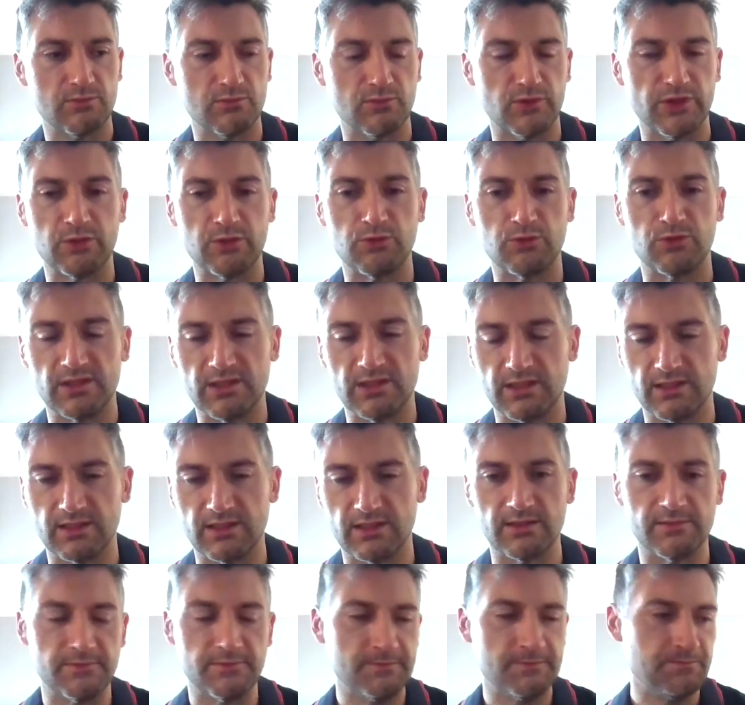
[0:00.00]
we
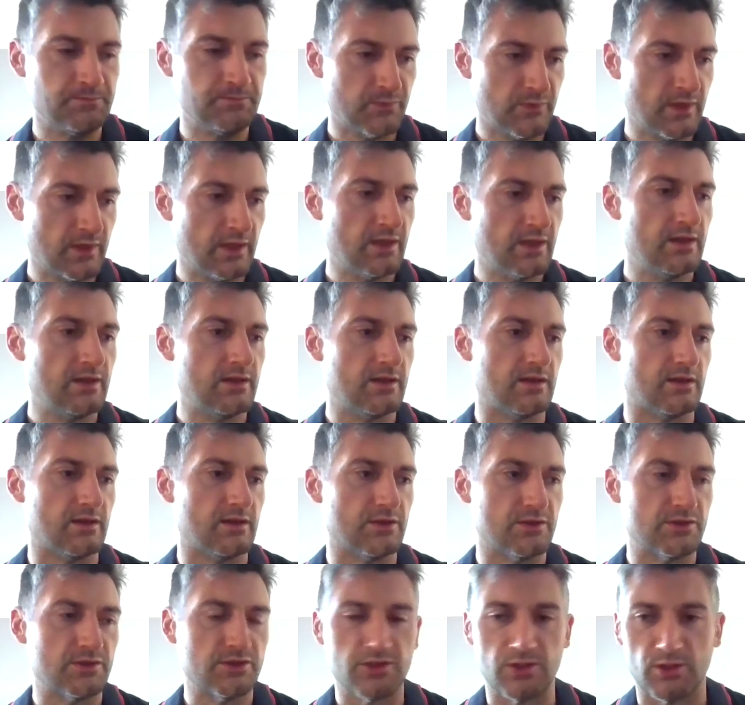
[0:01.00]
could
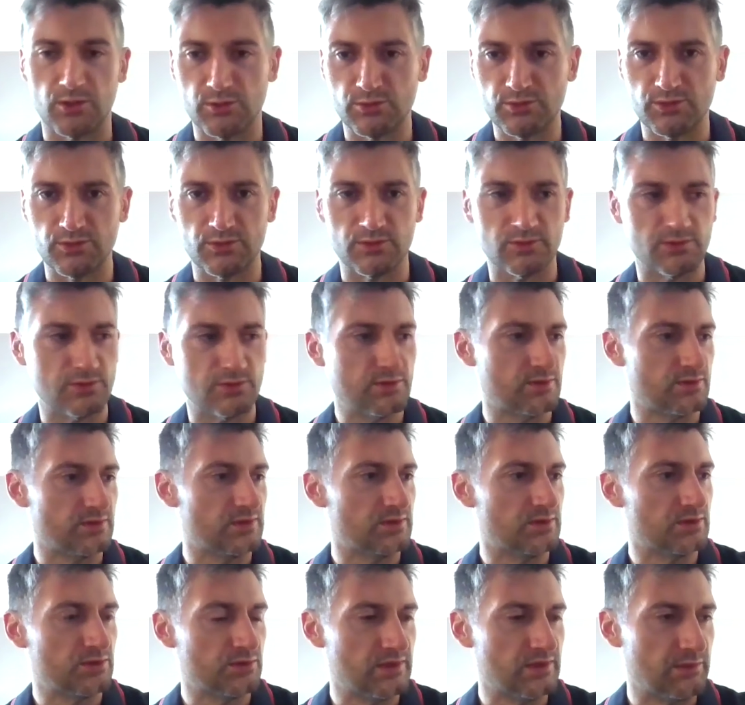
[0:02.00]
show
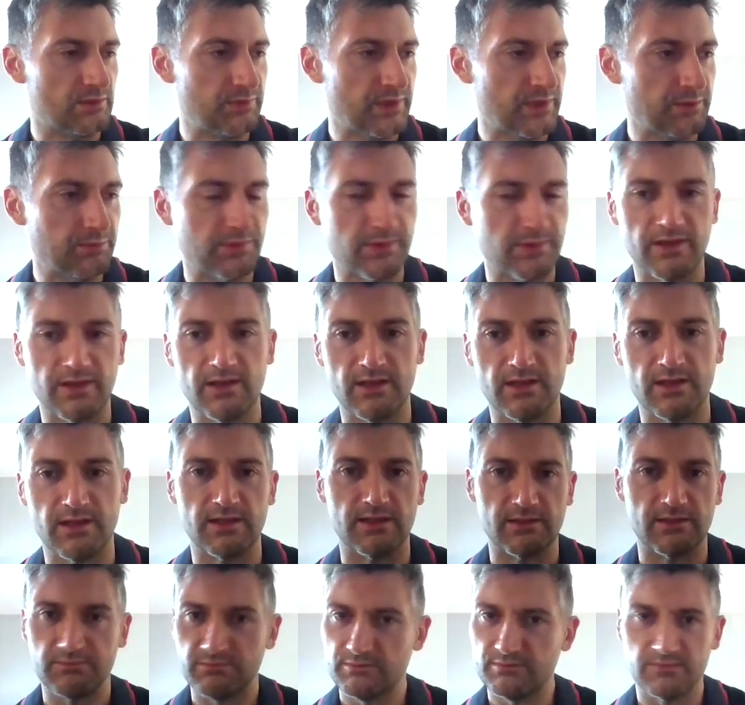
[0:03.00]
to the
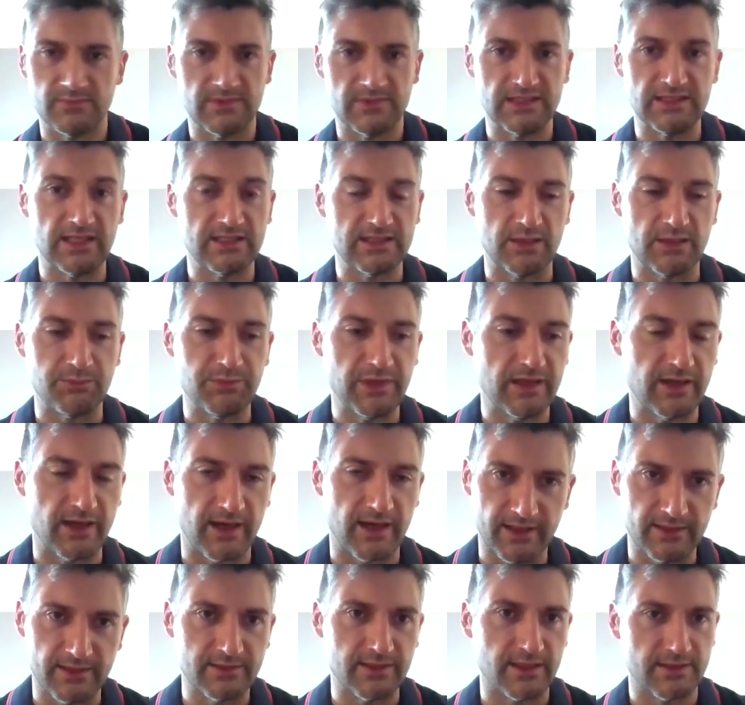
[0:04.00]
people the data
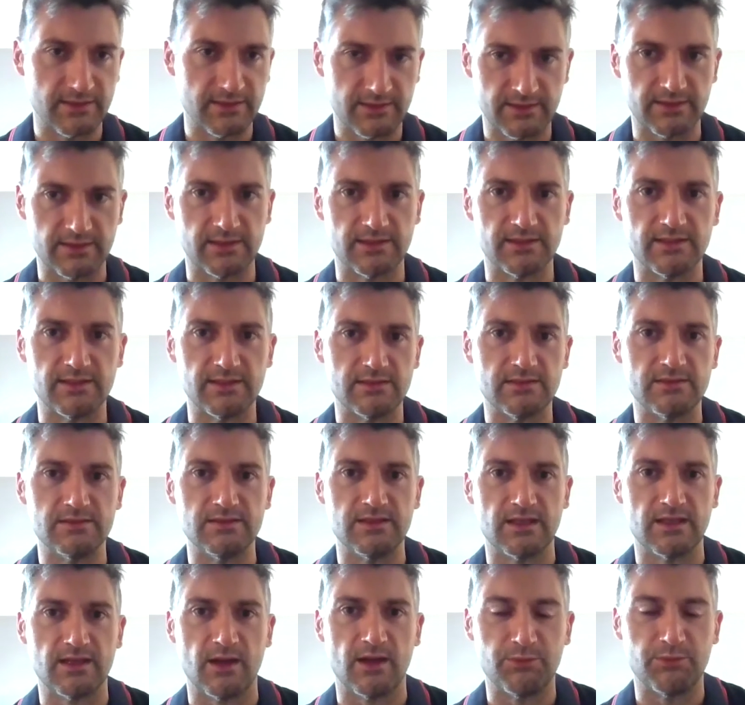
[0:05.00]
behind that
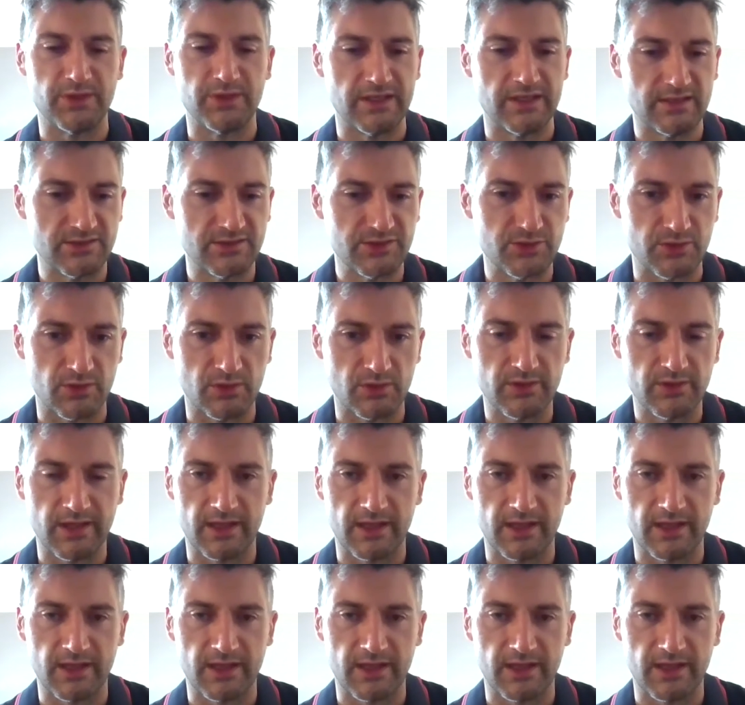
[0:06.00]
the company is strong,